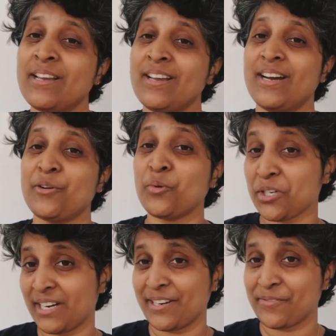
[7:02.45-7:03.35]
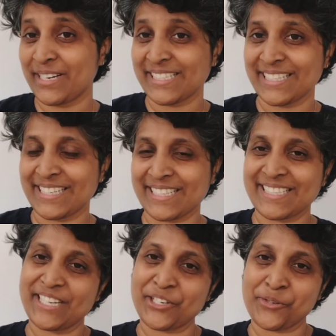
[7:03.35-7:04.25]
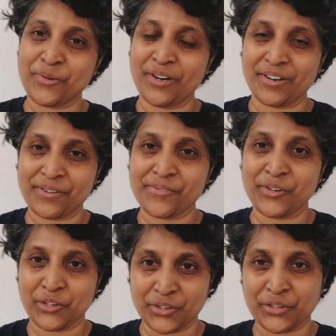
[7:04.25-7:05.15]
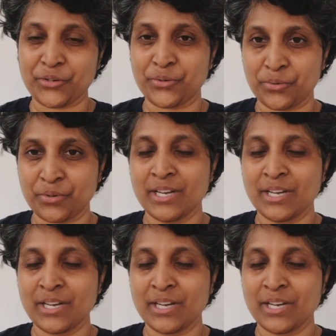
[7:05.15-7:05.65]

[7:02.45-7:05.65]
and what kind of laziness that you are following through